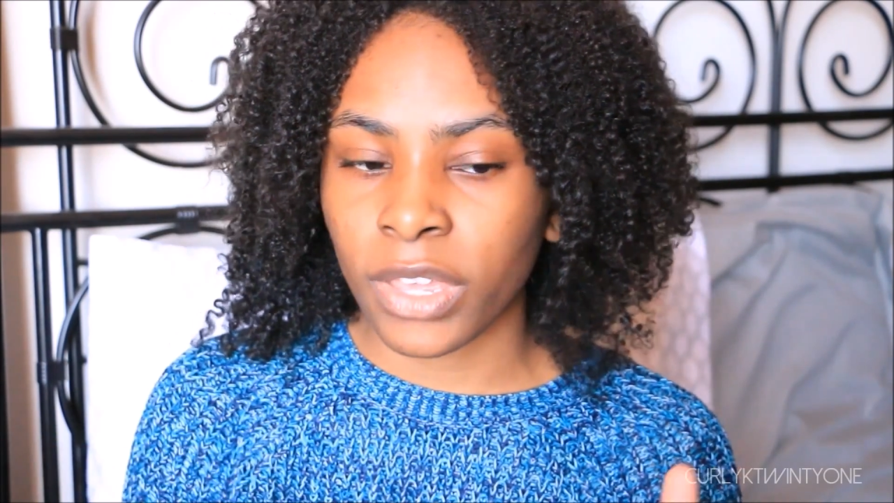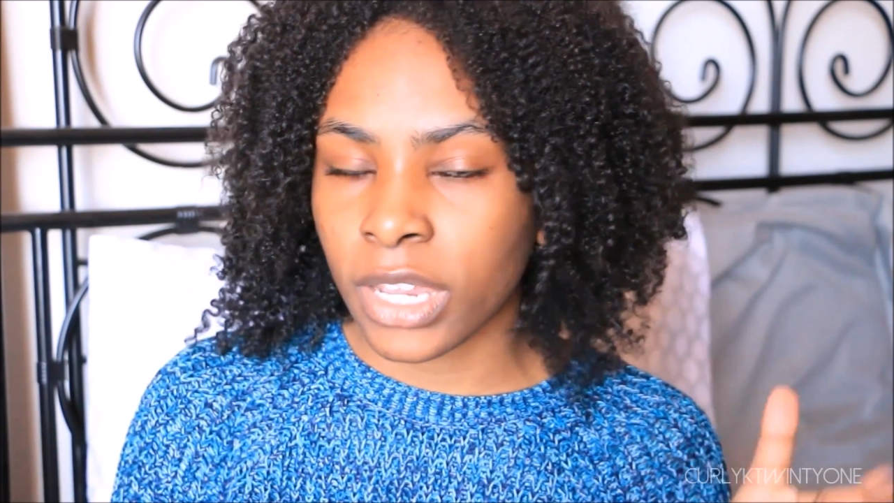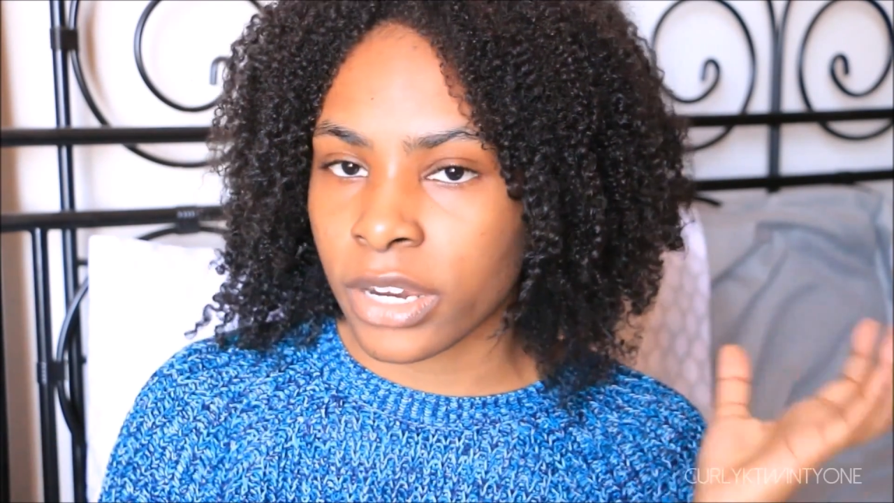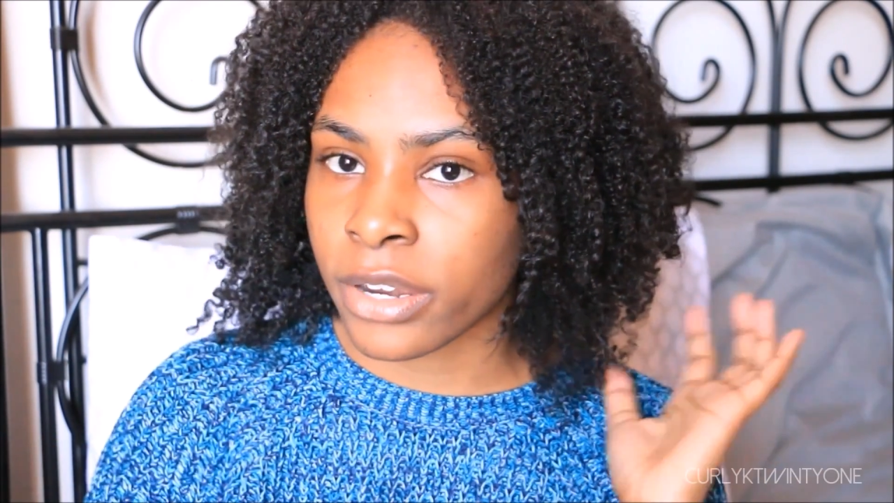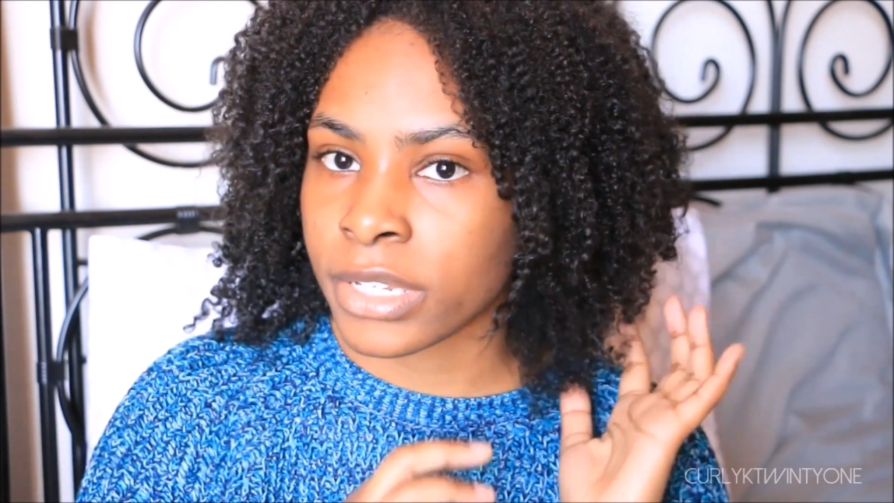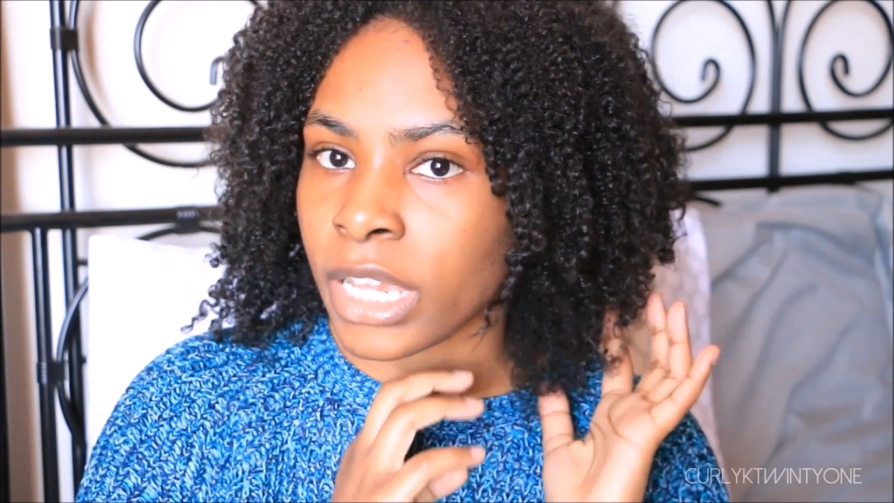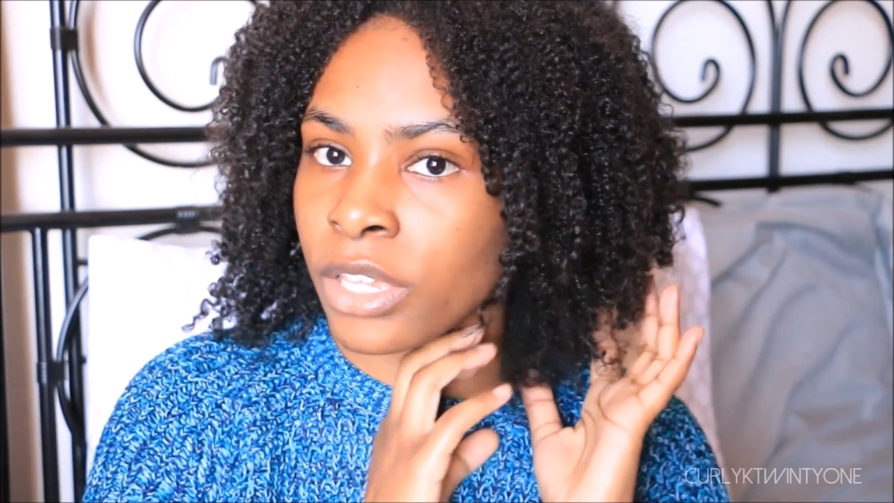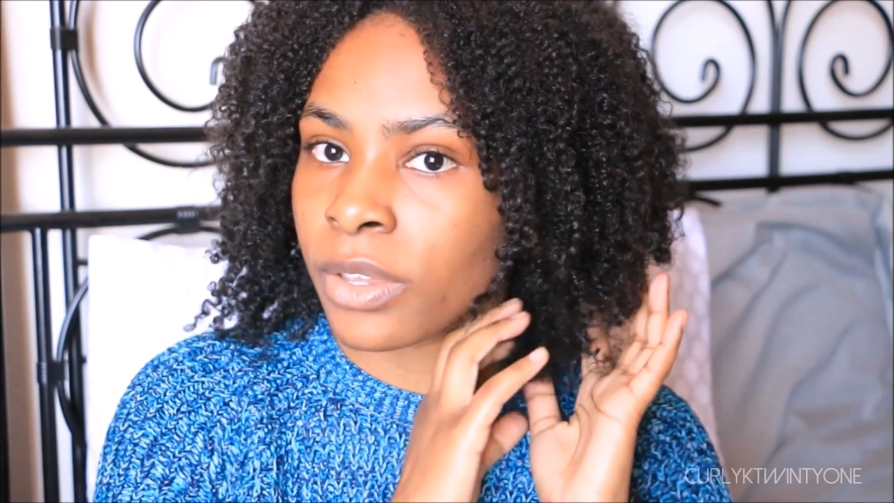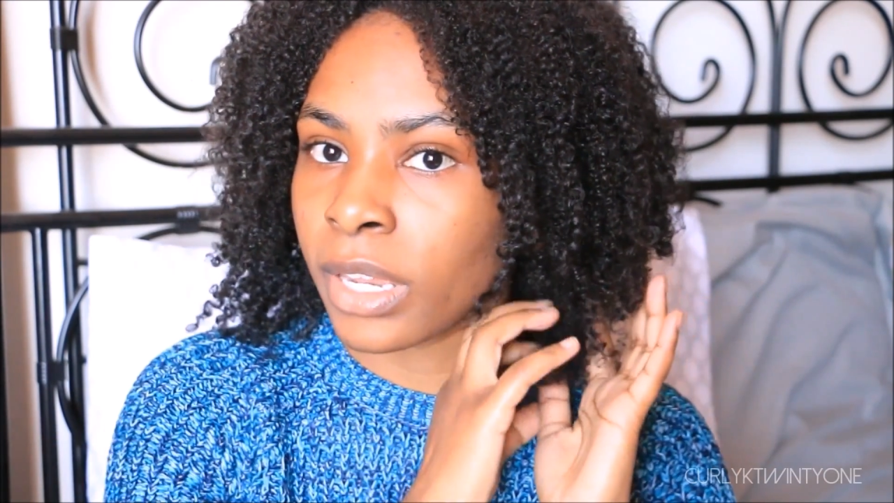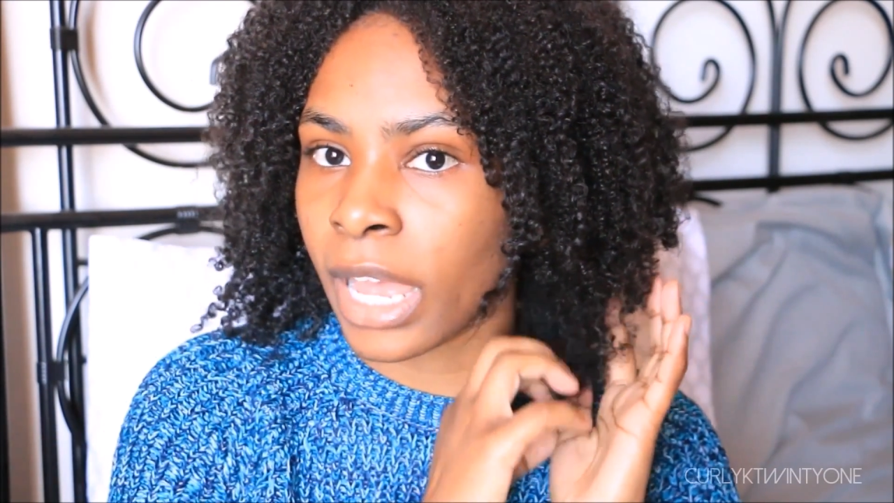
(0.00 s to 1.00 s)
fingers
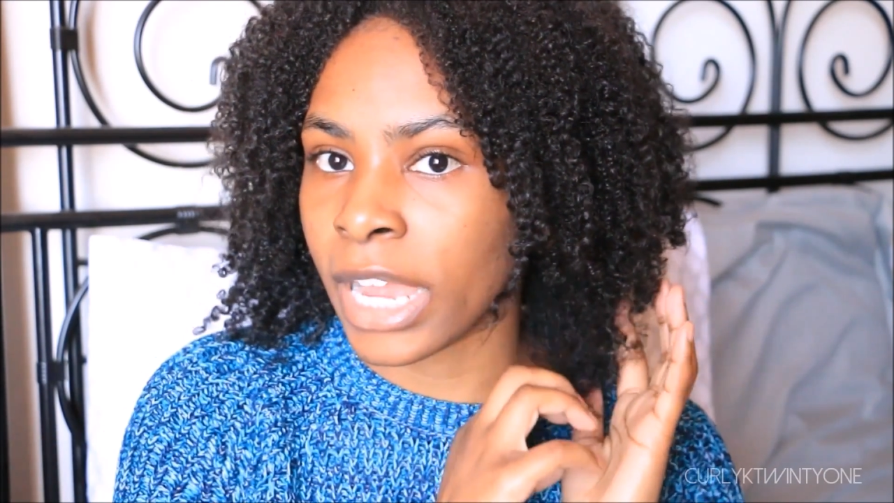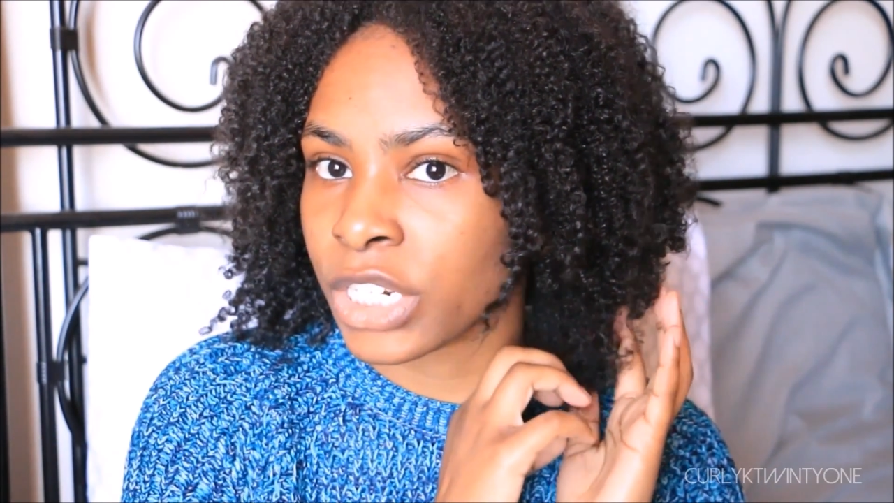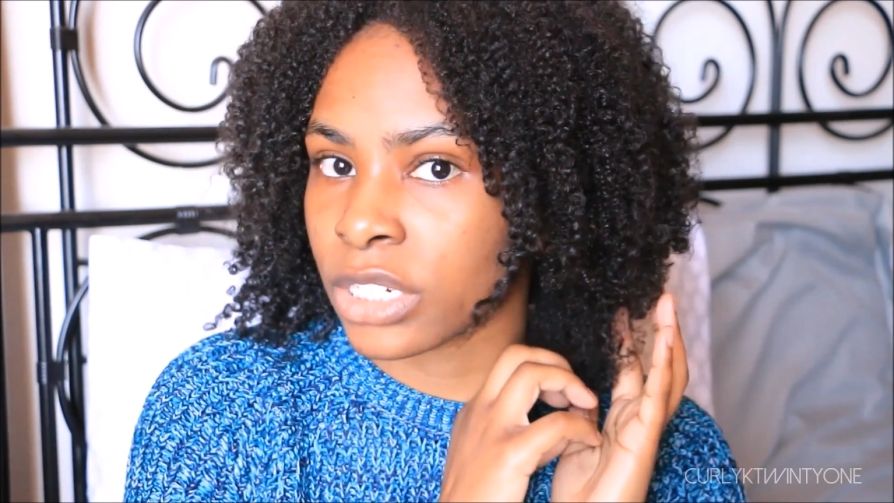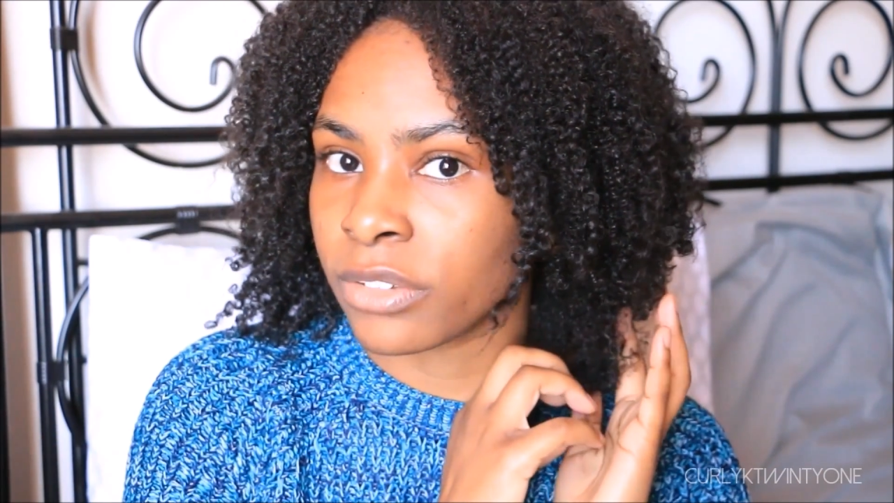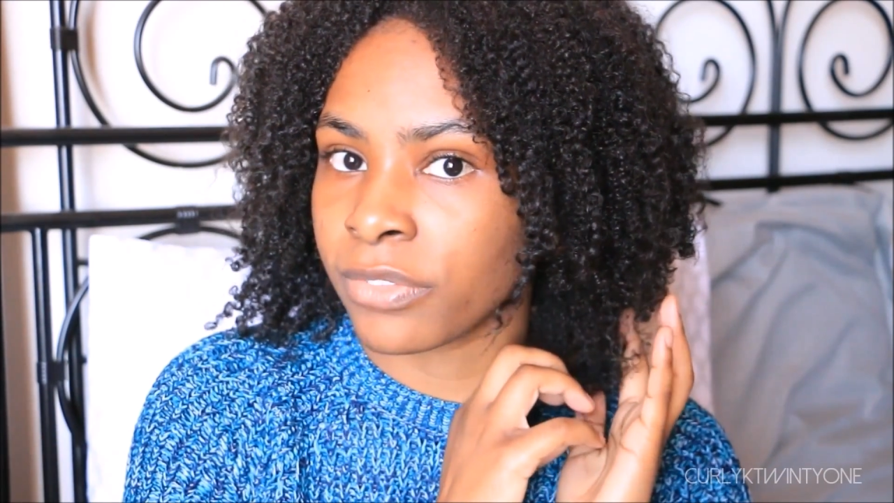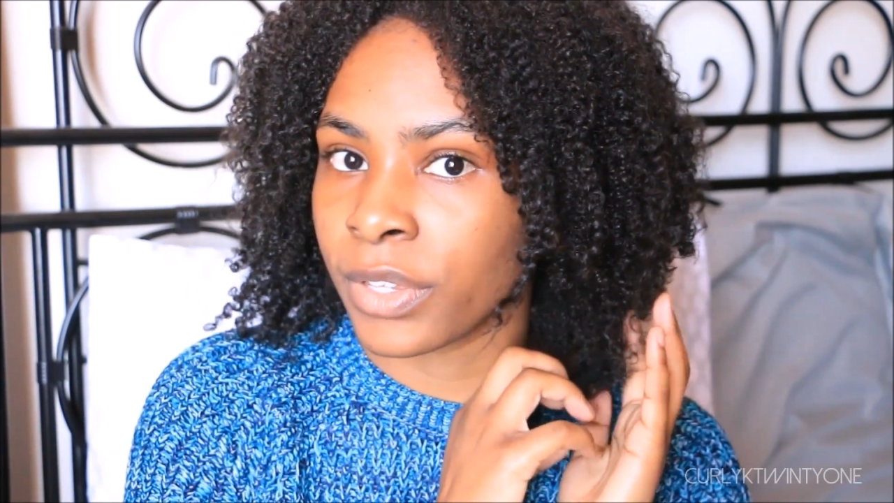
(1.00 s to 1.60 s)
and you can actually